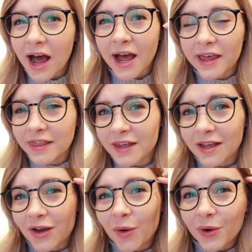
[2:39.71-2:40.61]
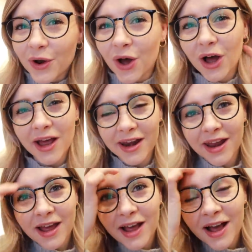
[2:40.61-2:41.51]
eye thing going
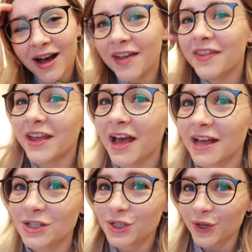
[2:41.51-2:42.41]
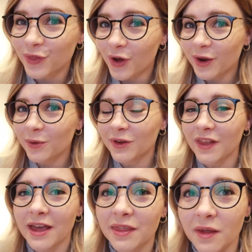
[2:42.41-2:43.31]
on the edge, so I thought I would like